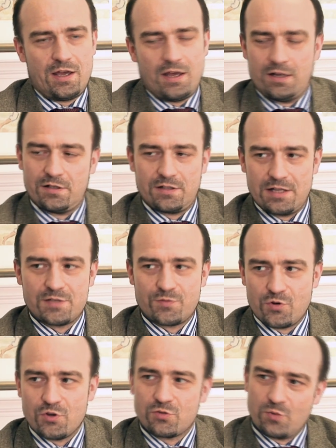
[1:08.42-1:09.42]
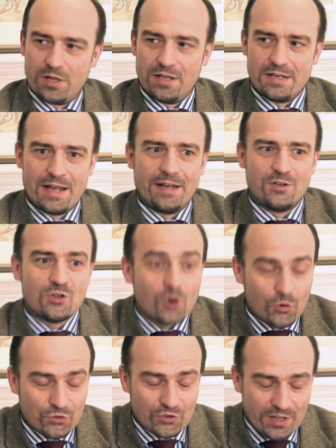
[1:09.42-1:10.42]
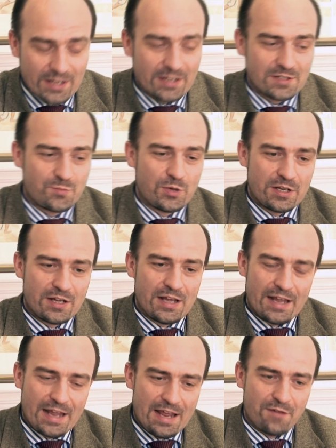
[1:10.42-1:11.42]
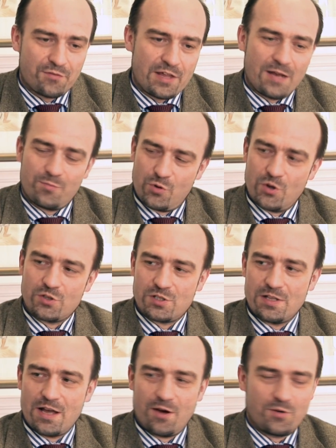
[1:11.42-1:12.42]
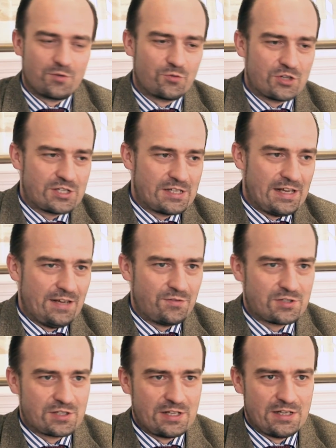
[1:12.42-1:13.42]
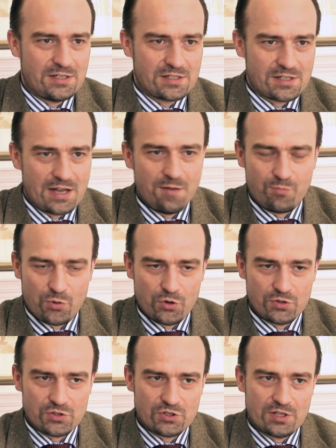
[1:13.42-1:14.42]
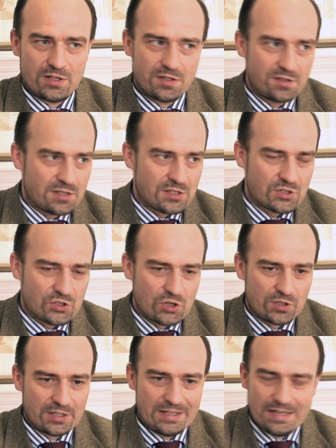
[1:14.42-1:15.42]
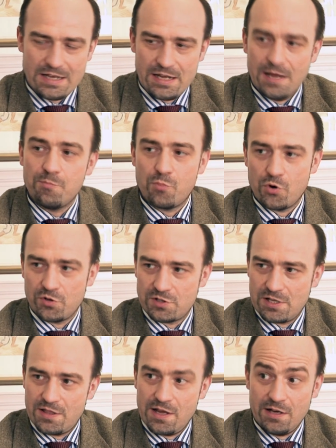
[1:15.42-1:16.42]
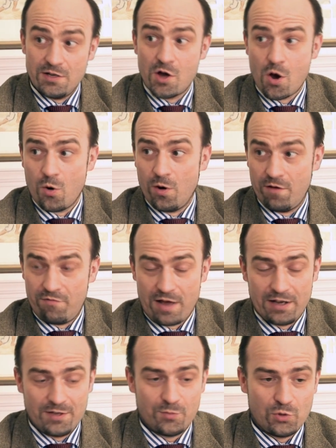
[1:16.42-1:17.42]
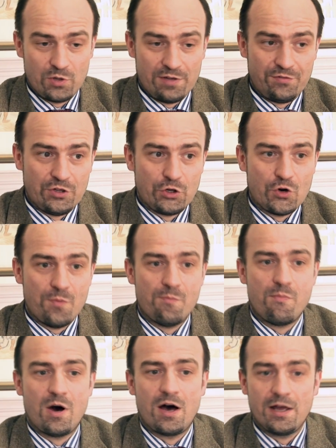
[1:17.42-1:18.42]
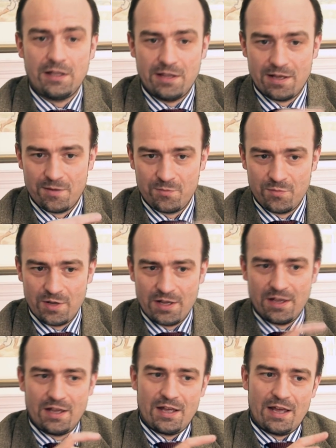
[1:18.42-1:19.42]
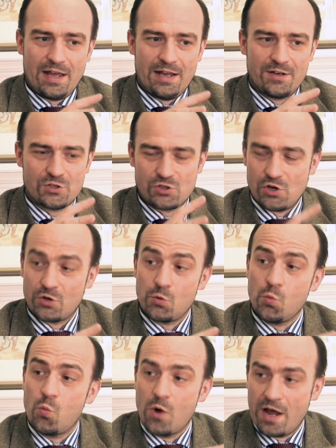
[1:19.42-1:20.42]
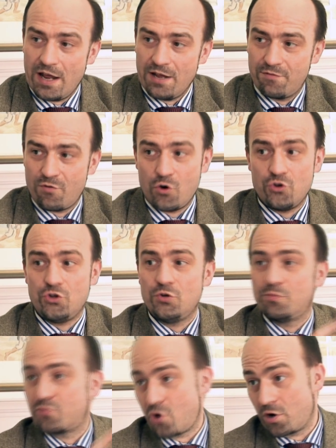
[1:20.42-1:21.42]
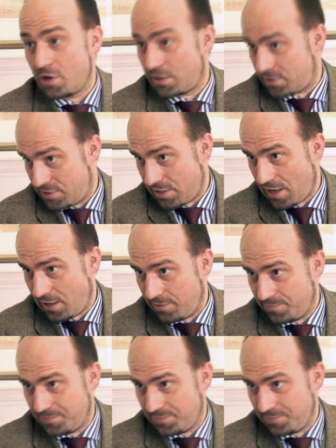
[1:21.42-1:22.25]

And that's, of course, where the danger also is. But if that person now receives these inputs, and there's certain key inputs that they know are valuable, if you combine them in a certain way for a new product, say.